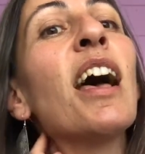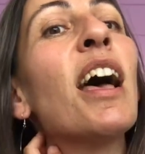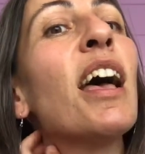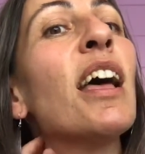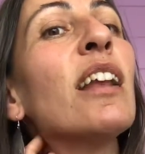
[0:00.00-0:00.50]

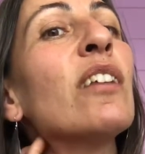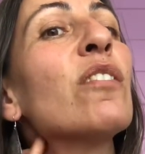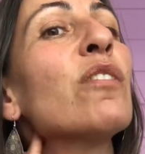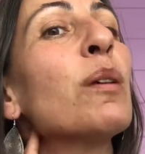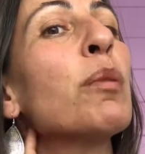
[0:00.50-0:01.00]
and
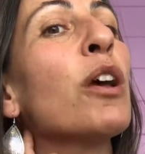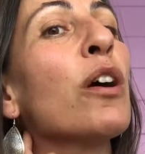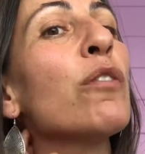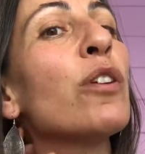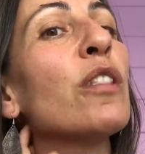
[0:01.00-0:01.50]
flipping
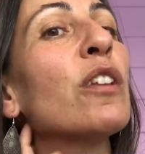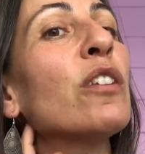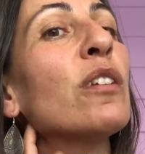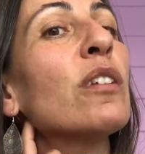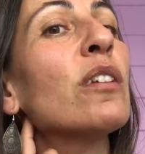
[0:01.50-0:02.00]
over at the
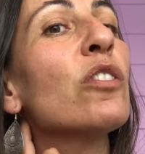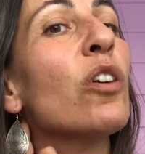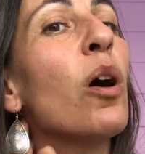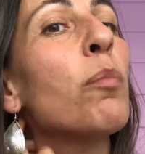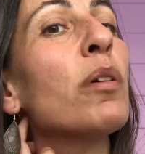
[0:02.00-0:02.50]
top.